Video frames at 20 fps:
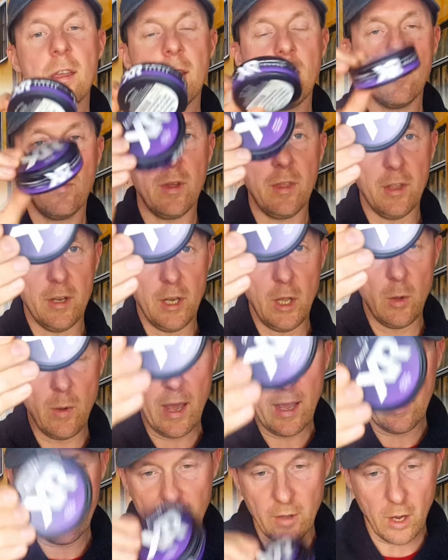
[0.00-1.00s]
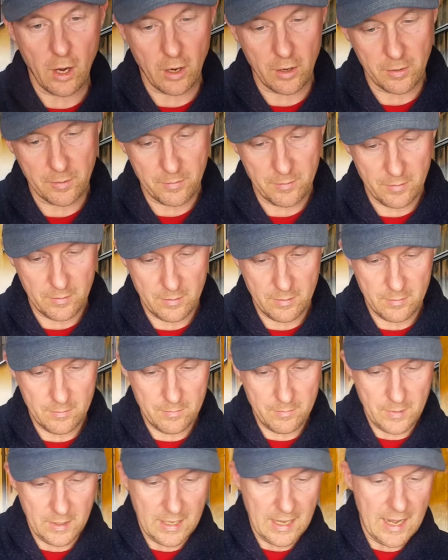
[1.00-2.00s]
with the new XR
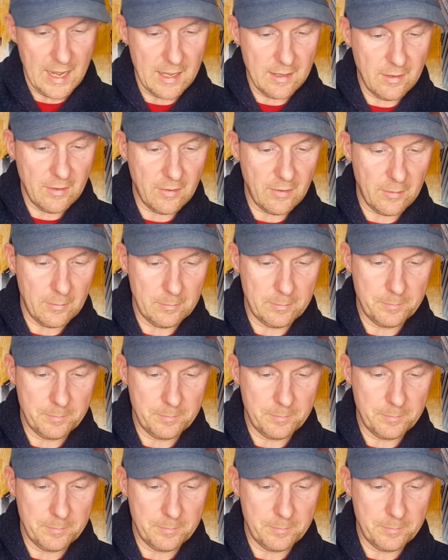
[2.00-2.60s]
cans.